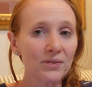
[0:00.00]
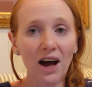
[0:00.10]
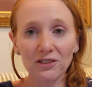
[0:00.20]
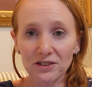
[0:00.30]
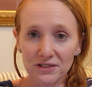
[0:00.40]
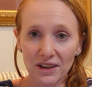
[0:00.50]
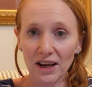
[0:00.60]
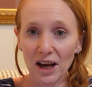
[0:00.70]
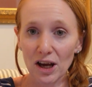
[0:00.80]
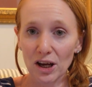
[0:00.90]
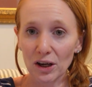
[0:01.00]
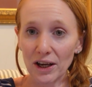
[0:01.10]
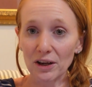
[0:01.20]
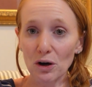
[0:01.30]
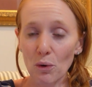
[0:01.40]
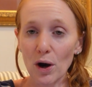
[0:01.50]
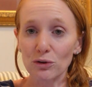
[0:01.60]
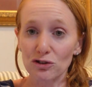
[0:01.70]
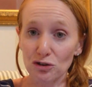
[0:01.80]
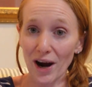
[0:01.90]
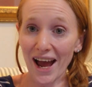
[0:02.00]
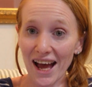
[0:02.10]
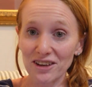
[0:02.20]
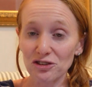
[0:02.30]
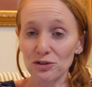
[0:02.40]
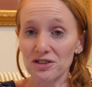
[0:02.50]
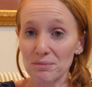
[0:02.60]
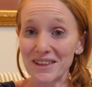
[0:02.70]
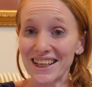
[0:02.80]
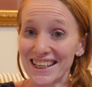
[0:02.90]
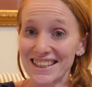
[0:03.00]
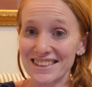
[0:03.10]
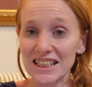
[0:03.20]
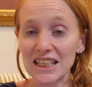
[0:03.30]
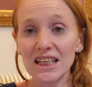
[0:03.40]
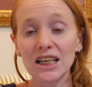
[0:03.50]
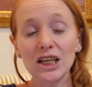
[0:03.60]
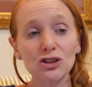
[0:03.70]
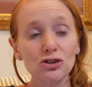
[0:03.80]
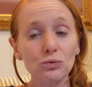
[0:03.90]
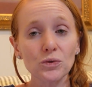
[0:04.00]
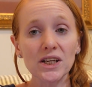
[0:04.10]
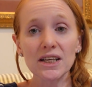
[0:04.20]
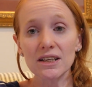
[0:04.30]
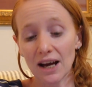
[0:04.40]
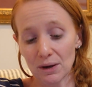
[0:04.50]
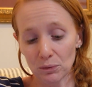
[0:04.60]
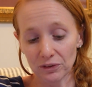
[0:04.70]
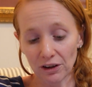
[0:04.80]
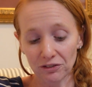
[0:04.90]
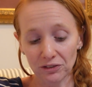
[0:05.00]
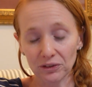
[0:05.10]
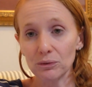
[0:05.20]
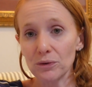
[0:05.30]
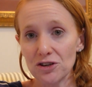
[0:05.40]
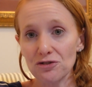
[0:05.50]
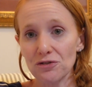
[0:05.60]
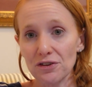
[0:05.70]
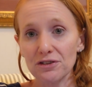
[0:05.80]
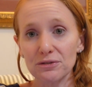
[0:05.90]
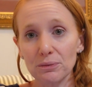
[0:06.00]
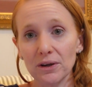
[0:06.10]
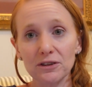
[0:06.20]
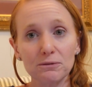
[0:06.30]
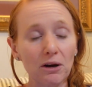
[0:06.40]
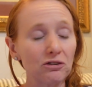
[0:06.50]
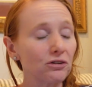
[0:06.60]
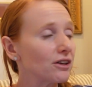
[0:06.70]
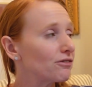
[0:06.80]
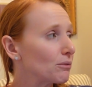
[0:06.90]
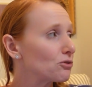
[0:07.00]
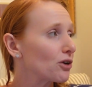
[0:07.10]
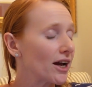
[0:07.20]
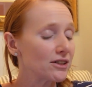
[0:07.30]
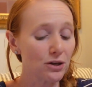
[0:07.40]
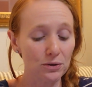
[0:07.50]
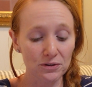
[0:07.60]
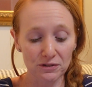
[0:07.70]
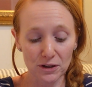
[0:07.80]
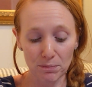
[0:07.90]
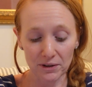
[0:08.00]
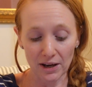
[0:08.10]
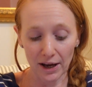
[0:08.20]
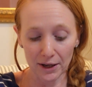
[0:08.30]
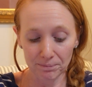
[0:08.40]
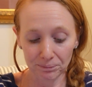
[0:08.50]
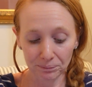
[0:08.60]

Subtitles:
I'll just say, in quotes, trash or something easy to read, I will definitely reach for this one, especially if I'm trying to go to sleep at night.